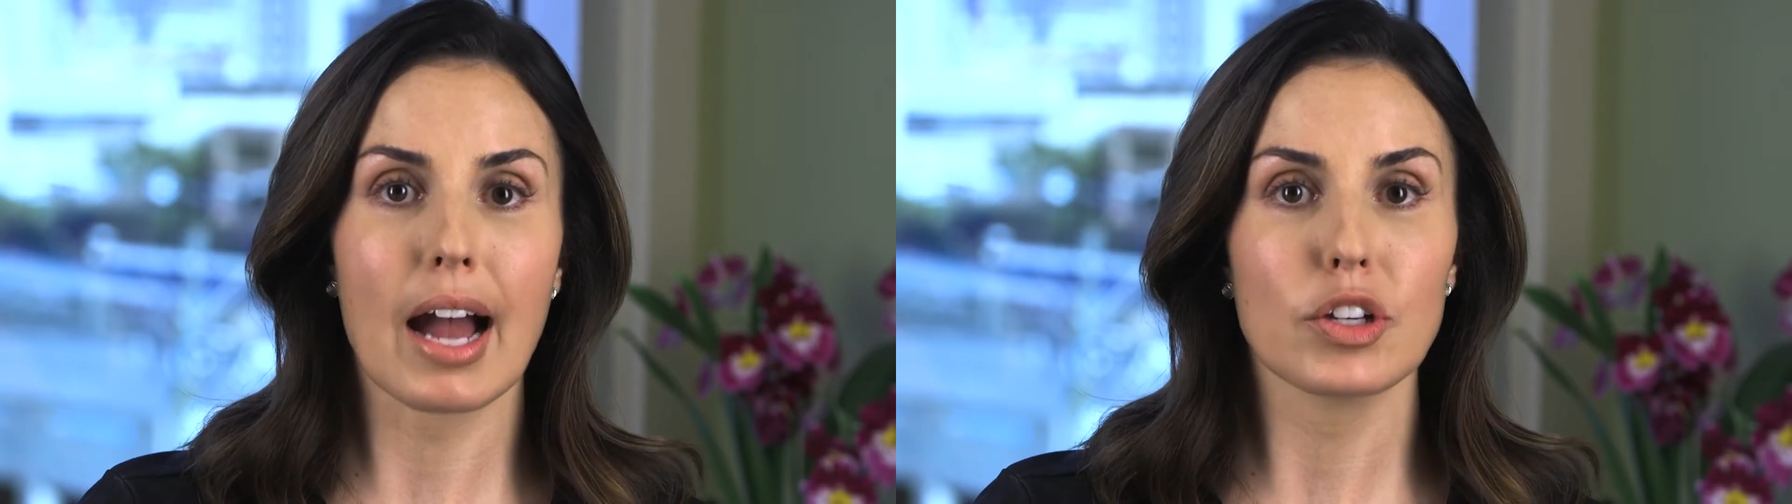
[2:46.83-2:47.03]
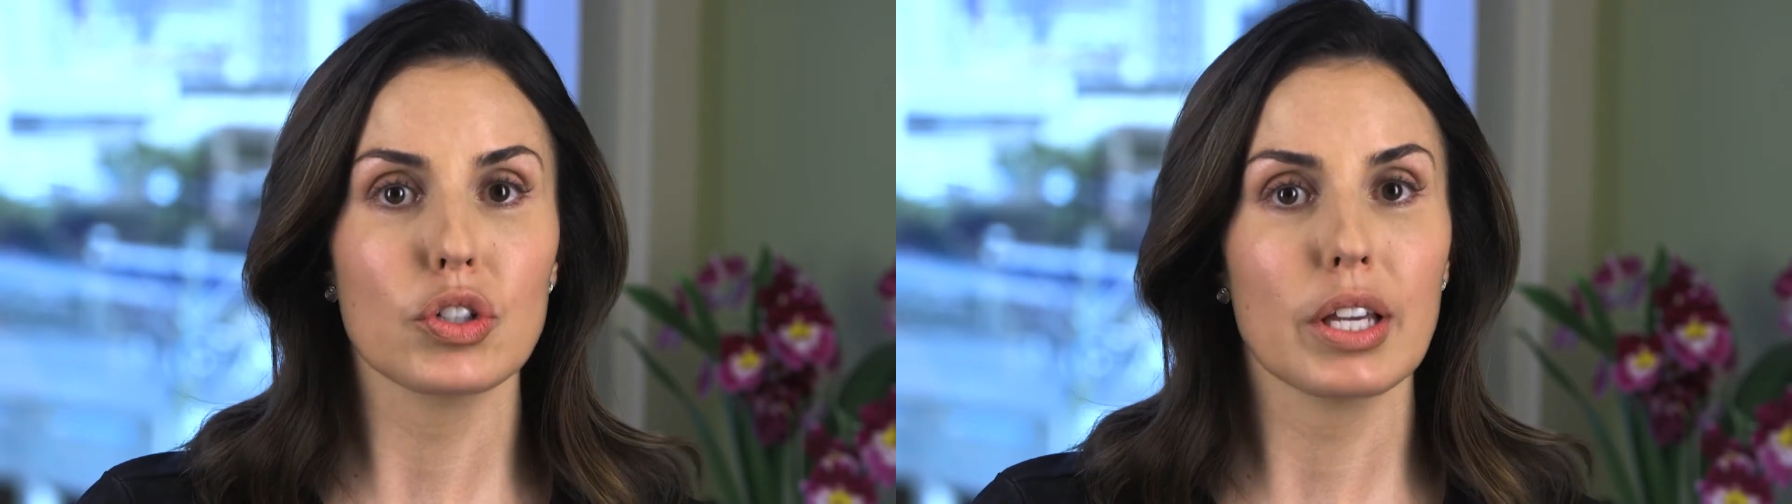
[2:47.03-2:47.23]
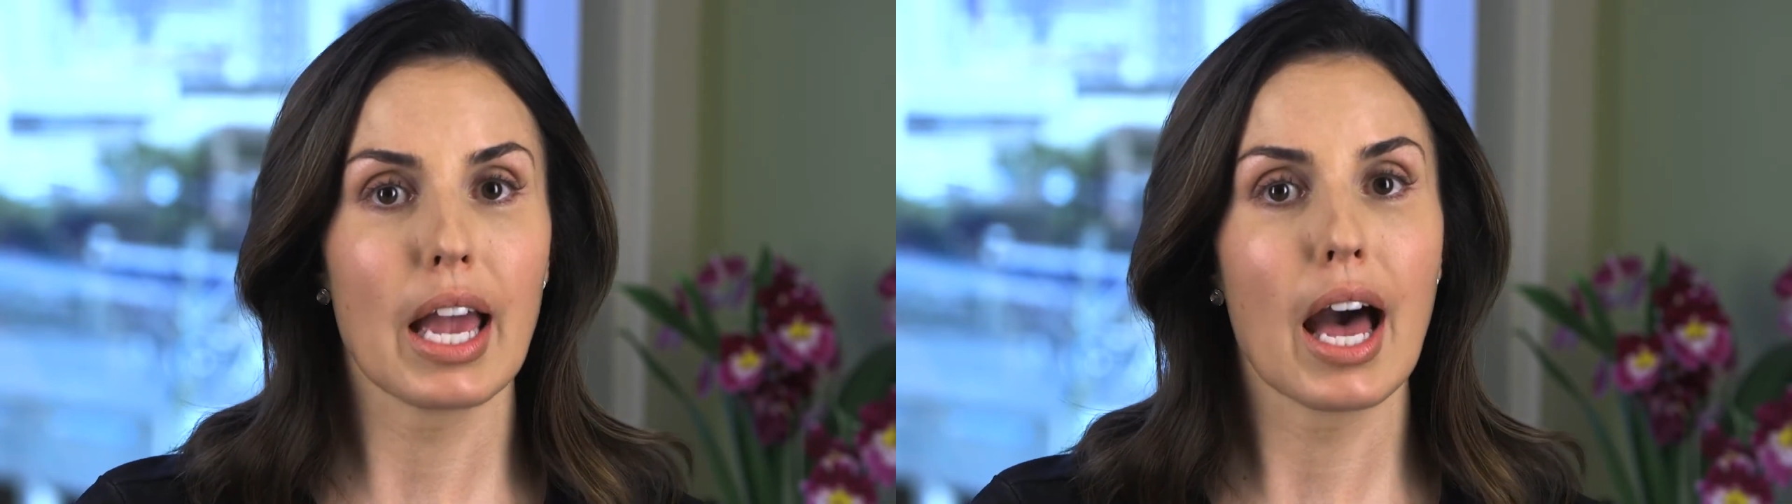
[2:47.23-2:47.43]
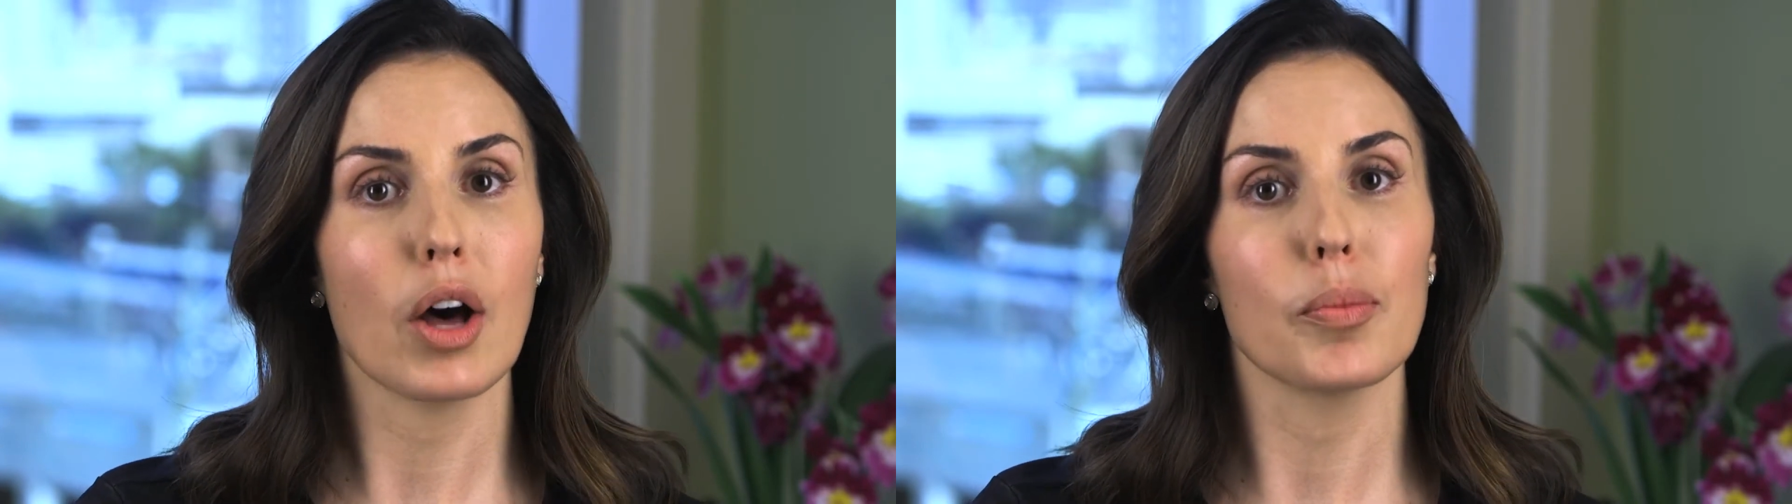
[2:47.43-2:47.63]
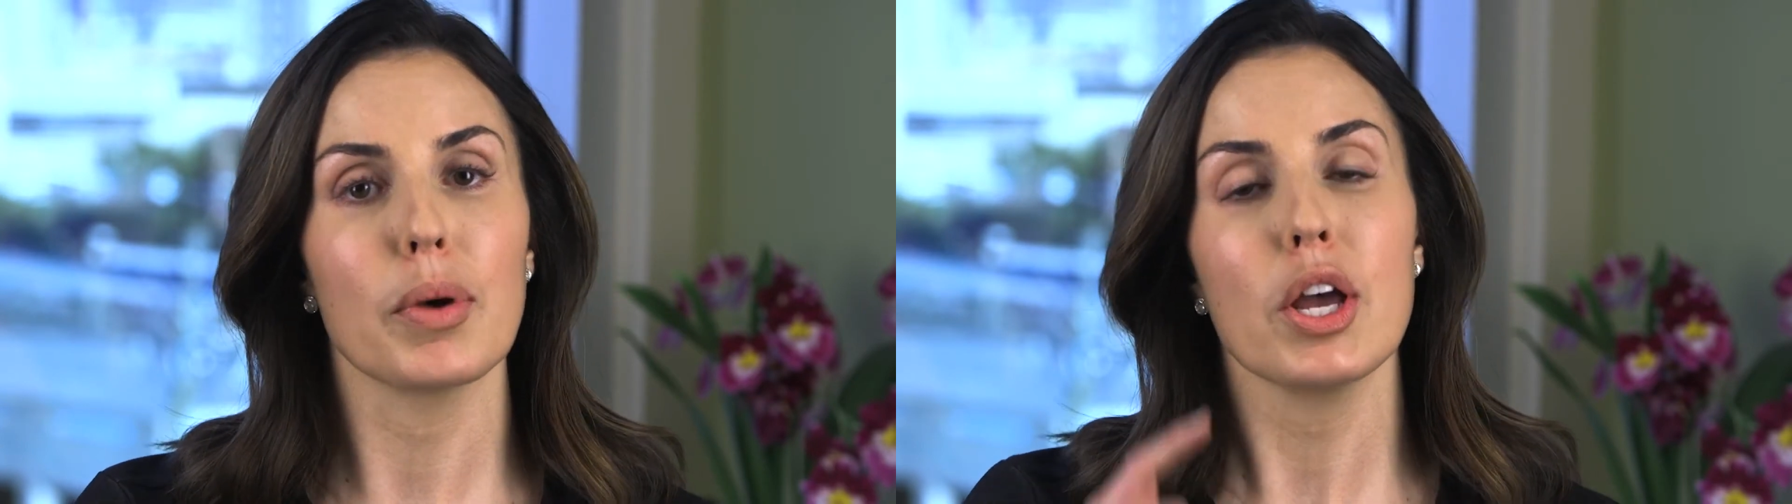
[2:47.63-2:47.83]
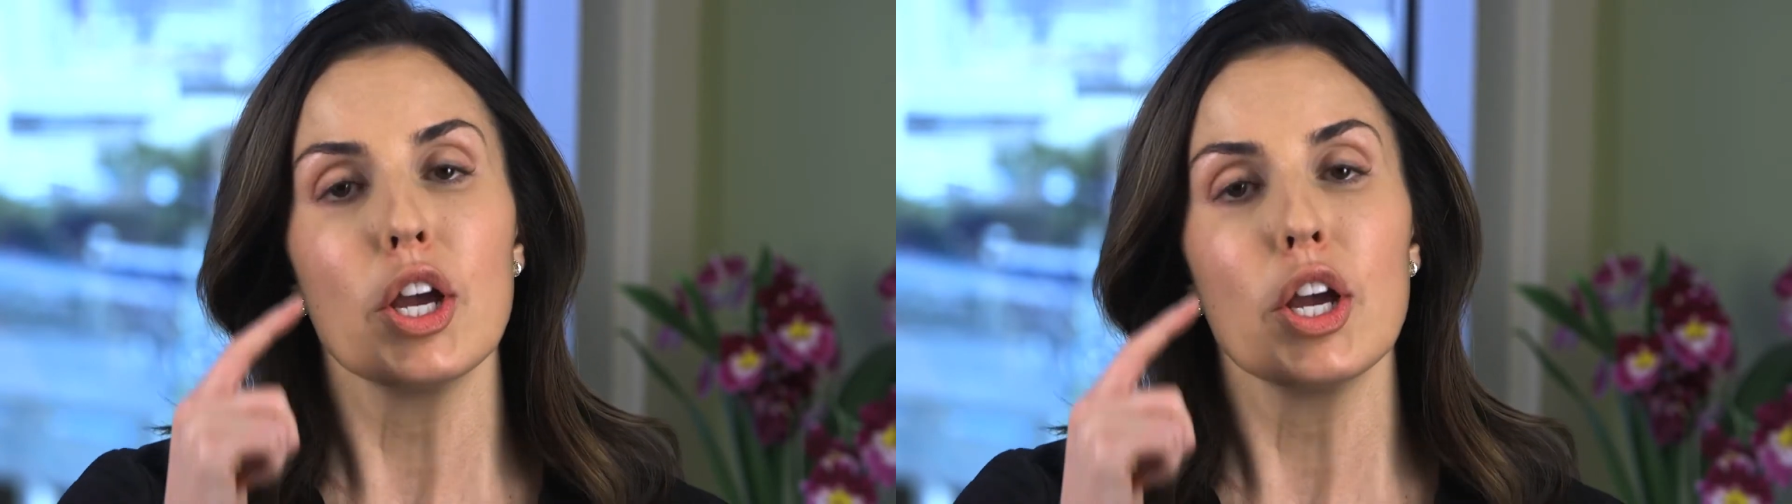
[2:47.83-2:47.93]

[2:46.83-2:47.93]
actually help